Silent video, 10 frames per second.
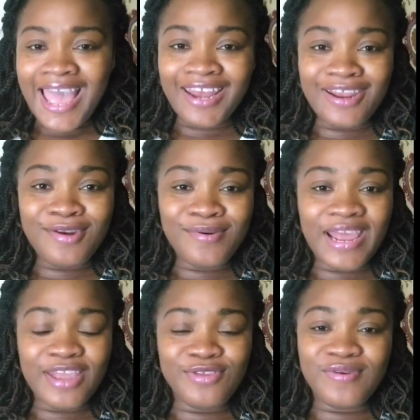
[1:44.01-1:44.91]
and I know
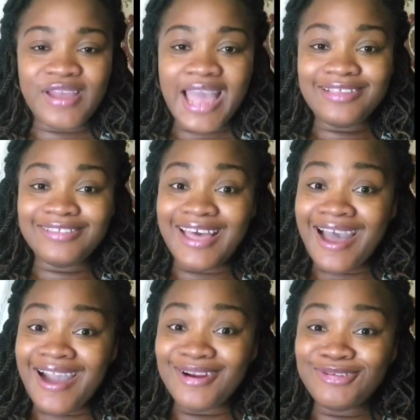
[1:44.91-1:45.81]
that you guys
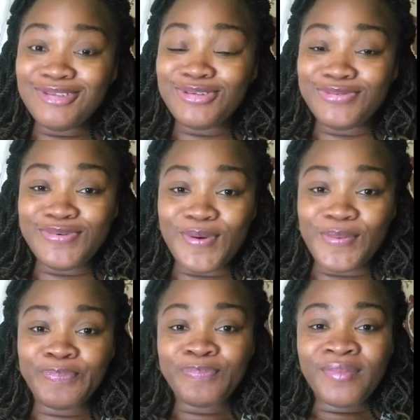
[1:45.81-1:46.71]
are too.